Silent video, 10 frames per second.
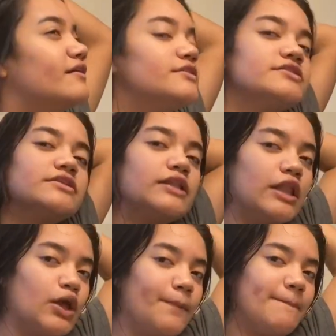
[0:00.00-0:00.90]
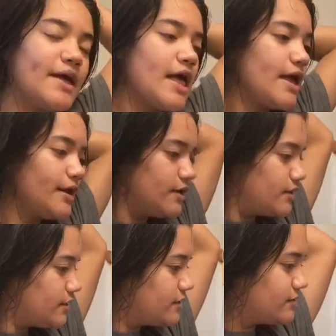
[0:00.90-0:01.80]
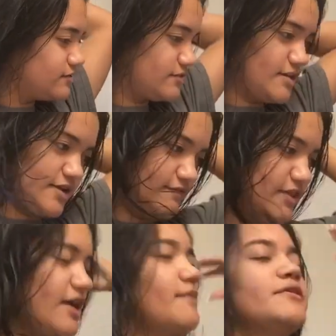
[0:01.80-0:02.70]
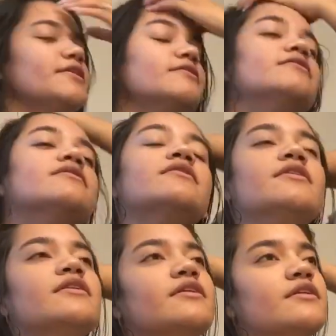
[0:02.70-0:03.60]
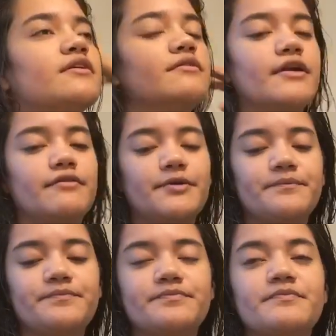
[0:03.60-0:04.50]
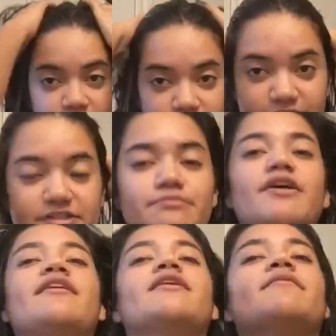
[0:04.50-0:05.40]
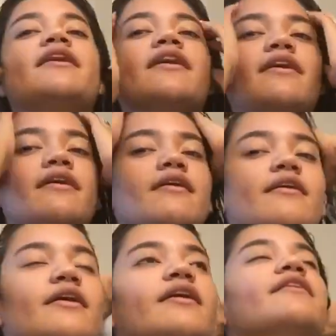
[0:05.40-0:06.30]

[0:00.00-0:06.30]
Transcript: just a little bit it's kind of a lot but whatever so I just spray that in my hair and